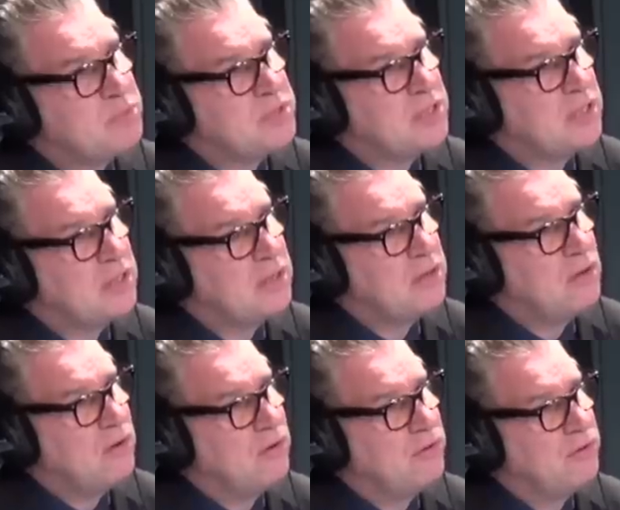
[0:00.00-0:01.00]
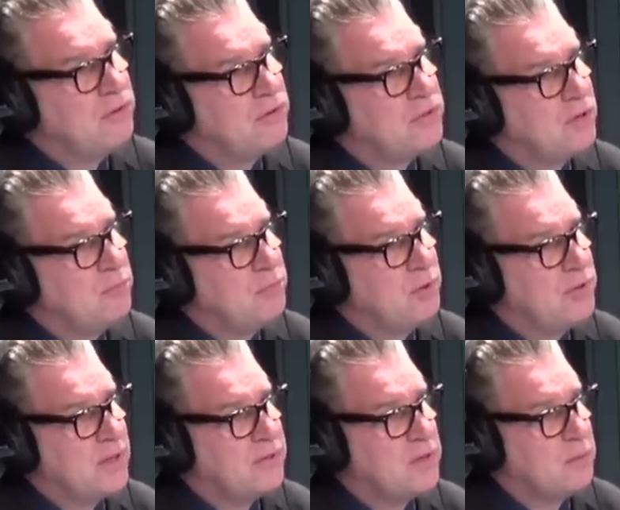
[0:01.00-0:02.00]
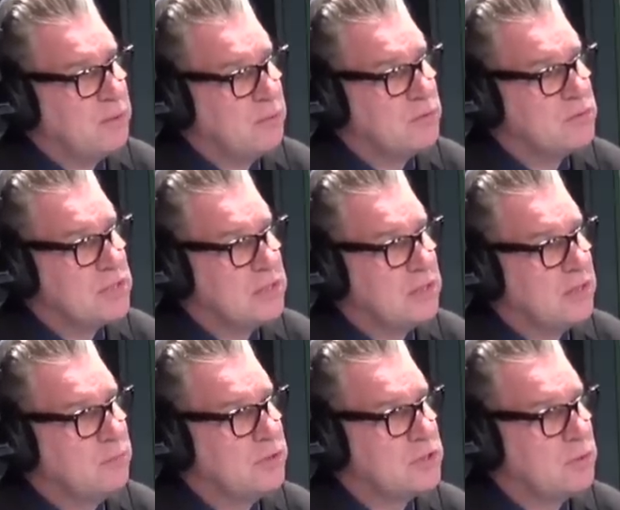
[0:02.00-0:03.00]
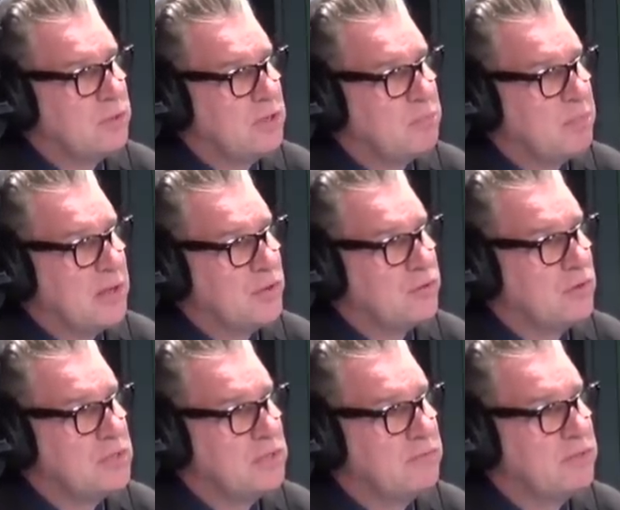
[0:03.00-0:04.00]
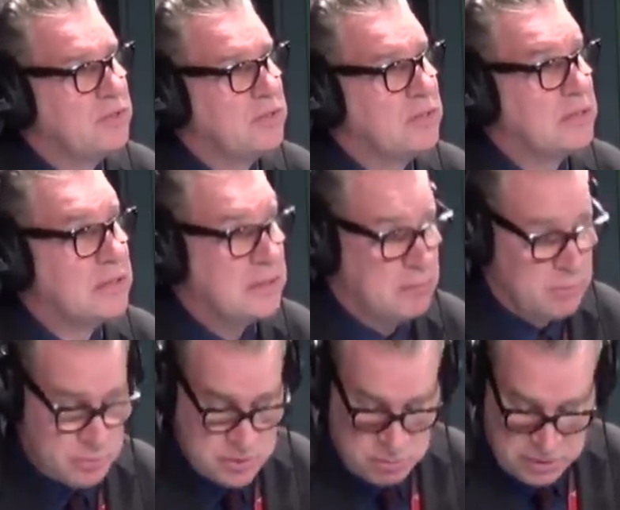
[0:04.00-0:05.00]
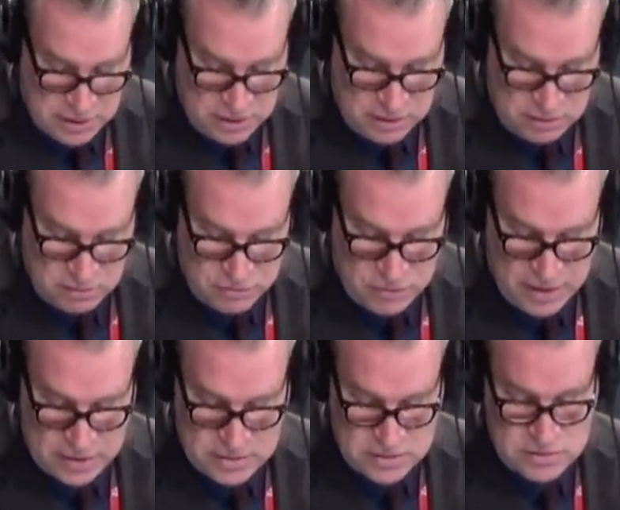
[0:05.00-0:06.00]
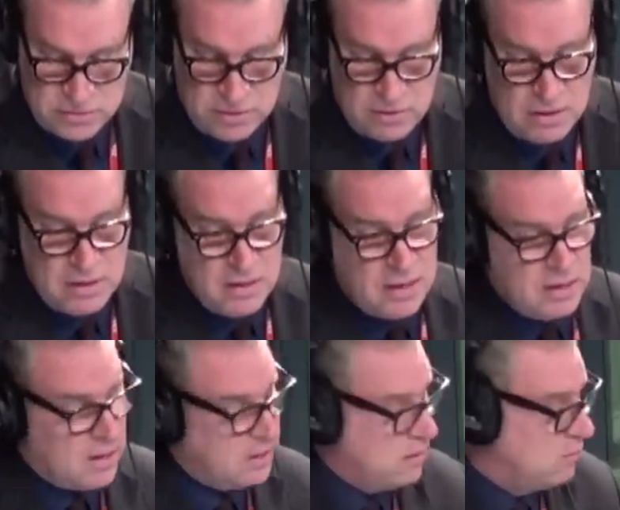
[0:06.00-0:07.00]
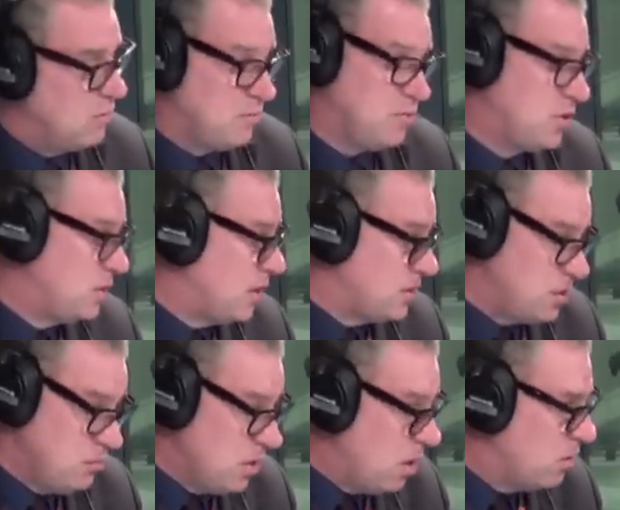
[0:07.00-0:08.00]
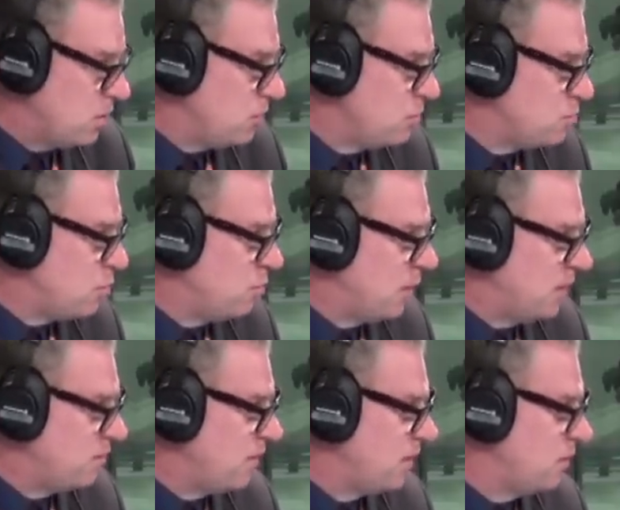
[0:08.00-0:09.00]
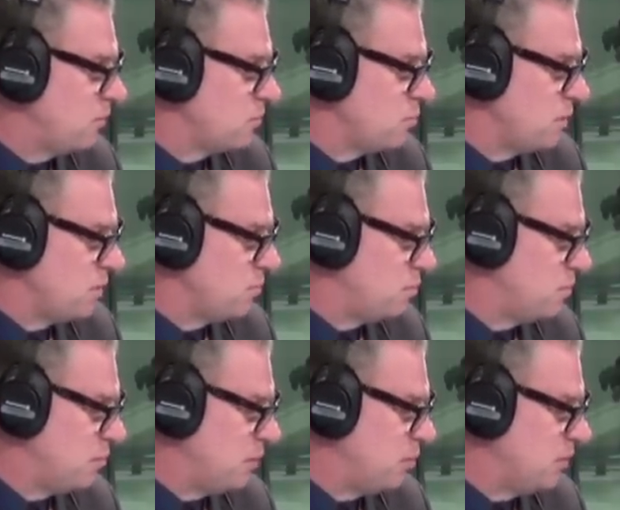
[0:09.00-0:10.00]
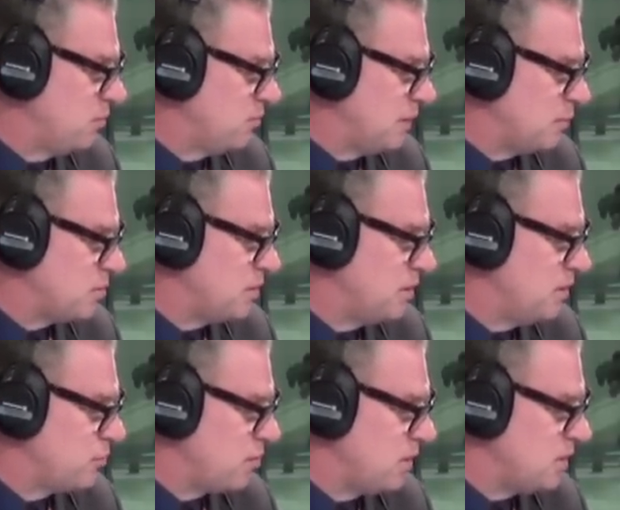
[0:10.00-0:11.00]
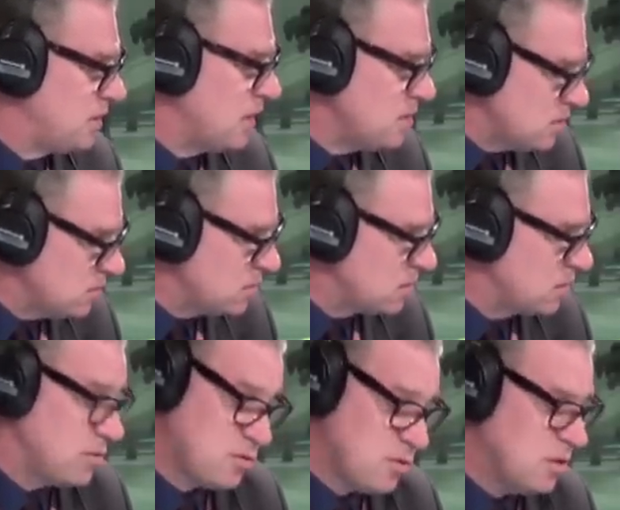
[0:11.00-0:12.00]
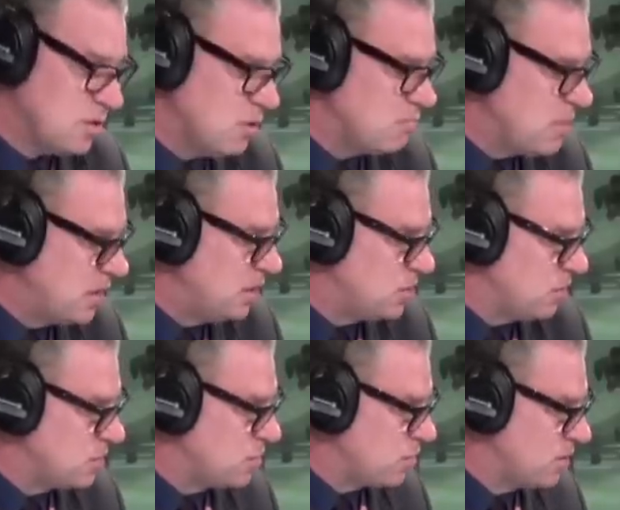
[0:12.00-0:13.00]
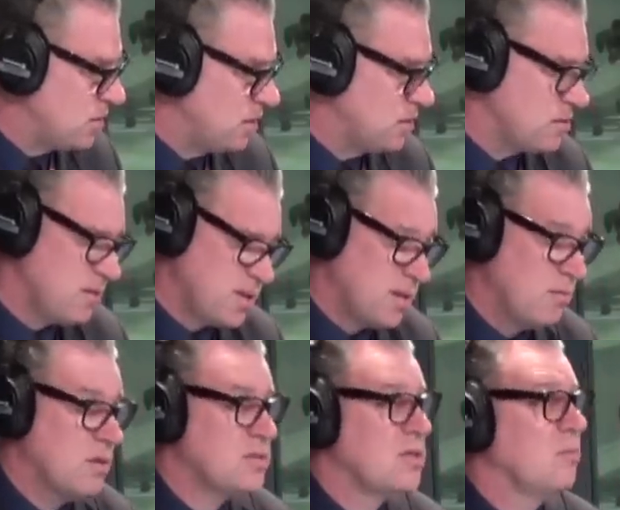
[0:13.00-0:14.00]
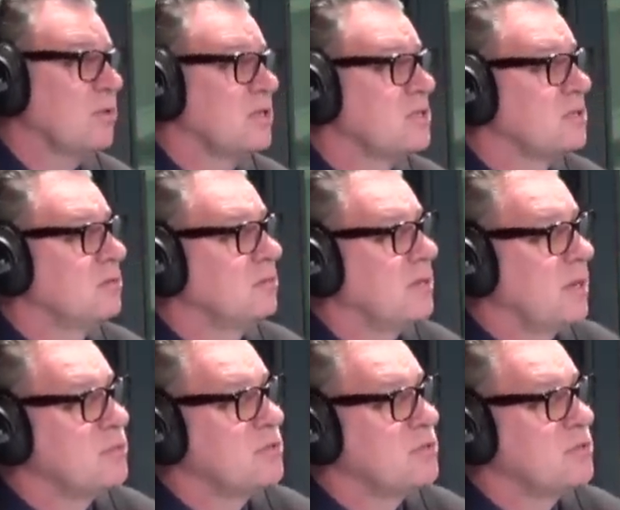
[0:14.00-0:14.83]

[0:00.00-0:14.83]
this particularly on "Don't Point That Thing at Me," which was a line which Gwyneth Paltrow delivered in the clip that was at the beginning of that interview. And I'm a, as you know, a huge Paul Bettany fan. I was one of the people who absolutely loved Transcendence. Um, it's true there are not many jokes in Transcendence, though I think there are some, and I still